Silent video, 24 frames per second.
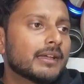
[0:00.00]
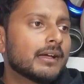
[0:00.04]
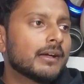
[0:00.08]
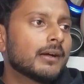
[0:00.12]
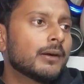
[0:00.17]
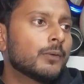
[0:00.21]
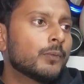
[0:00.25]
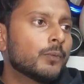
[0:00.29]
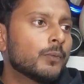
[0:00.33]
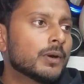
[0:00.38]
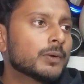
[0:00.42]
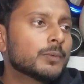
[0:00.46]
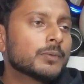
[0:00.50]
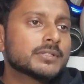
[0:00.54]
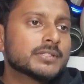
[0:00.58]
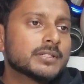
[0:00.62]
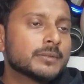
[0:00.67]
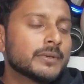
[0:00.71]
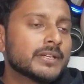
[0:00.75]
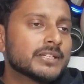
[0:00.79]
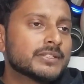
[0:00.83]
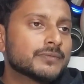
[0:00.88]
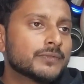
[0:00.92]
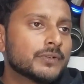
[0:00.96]
what was the
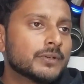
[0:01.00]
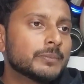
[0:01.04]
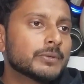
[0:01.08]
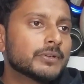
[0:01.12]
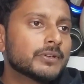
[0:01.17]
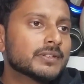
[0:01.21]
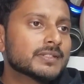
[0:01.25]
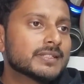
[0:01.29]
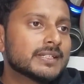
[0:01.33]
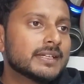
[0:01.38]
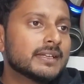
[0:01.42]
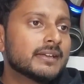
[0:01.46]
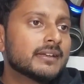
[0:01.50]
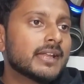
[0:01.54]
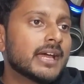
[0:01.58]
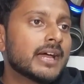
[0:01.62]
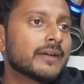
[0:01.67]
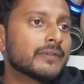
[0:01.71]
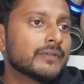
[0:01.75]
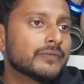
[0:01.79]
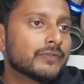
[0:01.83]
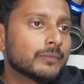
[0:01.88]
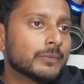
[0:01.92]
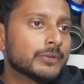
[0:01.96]
waste for because he didn't have
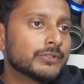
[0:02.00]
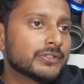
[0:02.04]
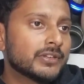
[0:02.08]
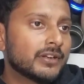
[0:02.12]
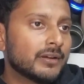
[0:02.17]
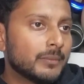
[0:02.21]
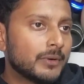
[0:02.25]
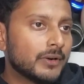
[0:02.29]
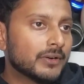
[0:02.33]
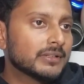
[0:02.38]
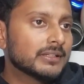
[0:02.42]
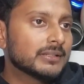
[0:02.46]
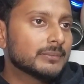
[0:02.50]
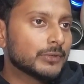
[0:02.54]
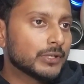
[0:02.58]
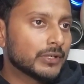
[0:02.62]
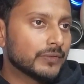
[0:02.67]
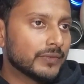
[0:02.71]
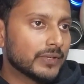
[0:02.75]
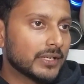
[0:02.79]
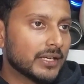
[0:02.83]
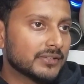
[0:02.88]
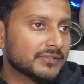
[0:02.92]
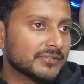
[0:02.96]
information about the
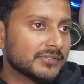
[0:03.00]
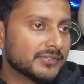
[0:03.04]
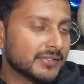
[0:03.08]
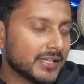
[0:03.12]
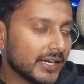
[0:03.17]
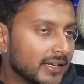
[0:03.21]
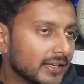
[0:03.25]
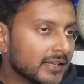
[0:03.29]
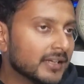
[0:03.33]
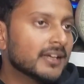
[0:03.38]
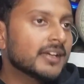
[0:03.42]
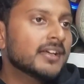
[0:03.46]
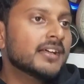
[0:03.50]
modifications right